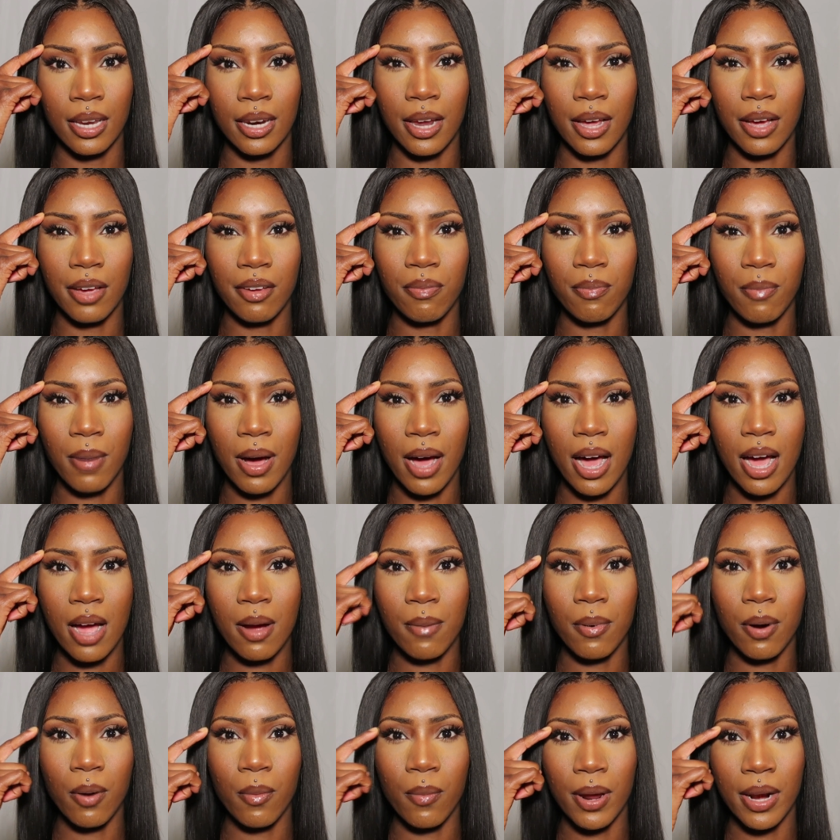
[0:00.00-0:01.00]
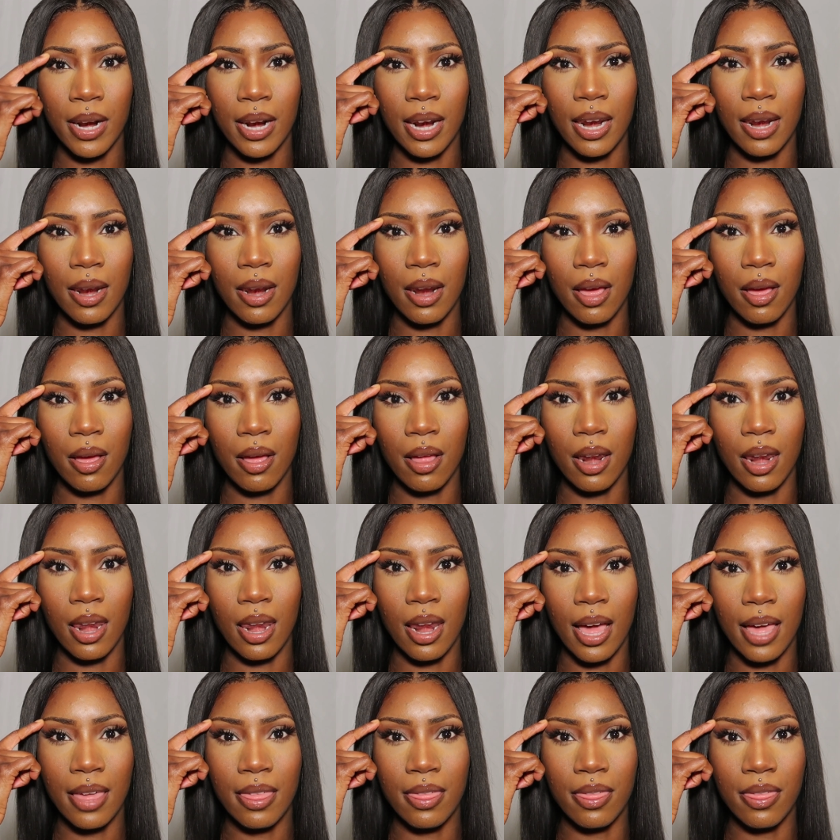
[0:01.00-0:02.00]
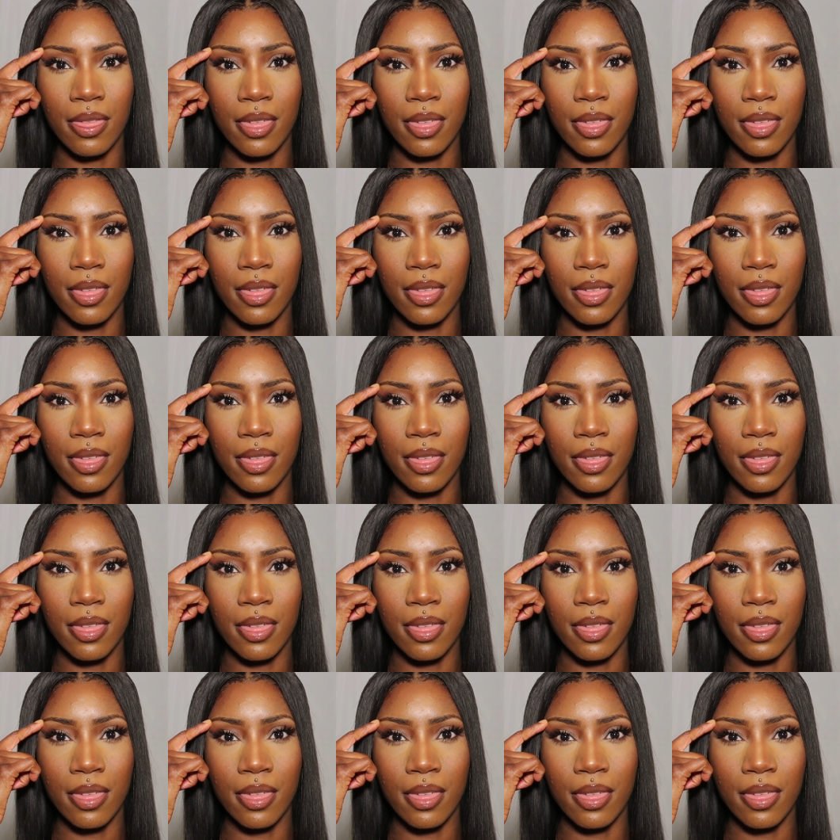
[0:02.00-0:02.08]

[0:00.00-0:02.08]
Now if my eyebrow went like